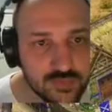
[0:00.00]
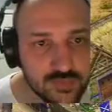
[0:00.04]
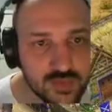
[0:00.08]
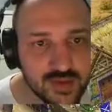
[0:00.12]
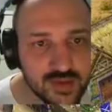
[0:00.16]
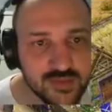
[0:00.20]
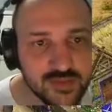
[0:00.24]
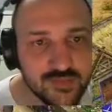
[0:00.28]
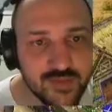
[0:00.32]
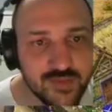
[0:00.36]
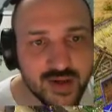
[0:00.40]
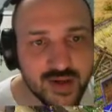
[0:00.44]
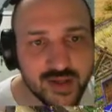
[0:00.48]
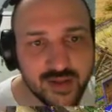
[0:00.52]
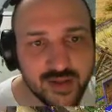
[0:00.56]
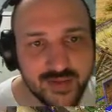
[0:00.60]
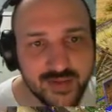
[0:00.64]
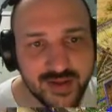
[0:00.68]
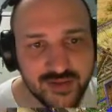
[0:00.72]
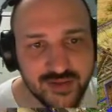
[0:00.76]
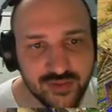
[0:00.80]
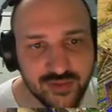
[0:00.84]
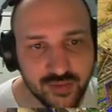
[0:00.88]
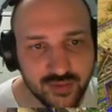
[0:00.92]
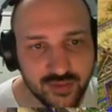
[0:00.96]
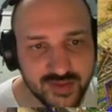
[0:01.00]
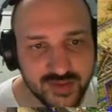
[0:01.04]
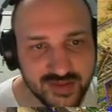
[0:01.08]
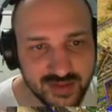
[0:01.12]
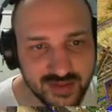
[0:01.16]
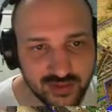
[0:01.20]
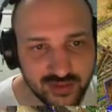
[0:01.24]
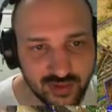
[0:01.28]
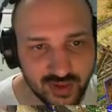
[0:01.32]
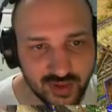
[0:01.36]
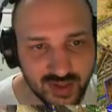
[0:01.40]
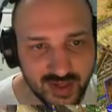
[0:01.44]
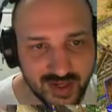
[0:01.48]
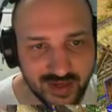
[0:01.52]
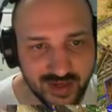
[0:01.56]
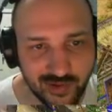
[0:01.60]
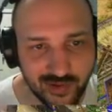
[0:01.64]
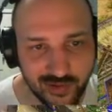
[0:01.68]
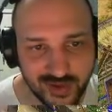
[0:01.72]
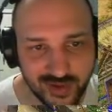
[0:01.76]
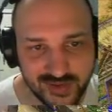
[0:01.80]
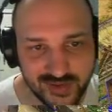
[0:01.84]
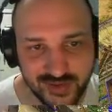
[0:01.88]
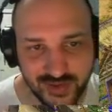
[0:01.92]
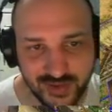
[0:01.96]
And finally that troll has got a
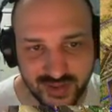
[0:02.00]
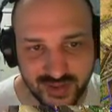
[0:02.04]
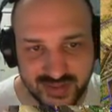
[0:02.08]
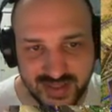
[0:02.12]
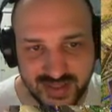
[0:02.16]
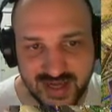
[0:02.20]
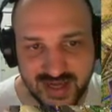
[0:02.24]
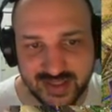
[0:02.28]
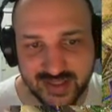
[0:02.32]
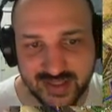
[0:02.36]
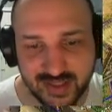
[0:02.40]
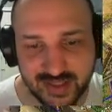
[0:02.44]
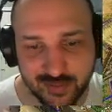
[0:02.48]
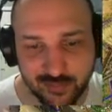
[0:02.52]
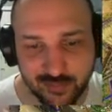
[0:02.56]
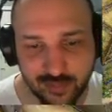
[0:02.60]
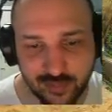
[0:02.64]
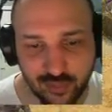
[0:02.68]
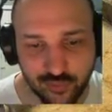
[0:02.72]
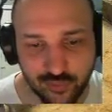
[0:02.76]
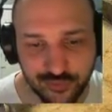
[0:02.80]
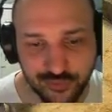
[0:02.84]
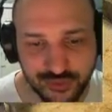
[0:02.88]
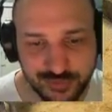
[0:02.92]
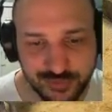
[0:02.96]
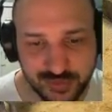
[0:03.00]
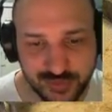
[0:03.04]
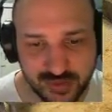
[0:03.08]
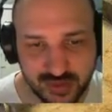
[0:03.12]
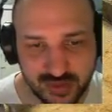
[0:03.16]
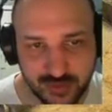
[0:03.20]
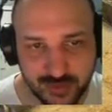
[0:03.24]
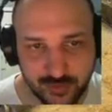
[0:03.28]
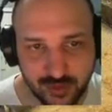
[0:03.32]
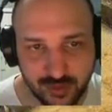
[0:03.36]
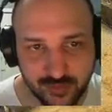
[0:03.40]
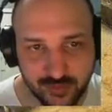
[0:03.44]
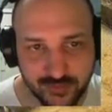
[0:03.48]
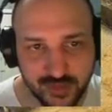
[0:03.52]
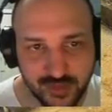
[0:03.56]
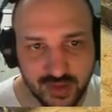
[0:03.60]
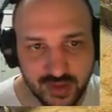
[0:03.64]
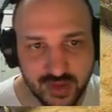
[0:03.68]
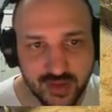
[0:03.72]
Hersir attacking him, almost picking him off.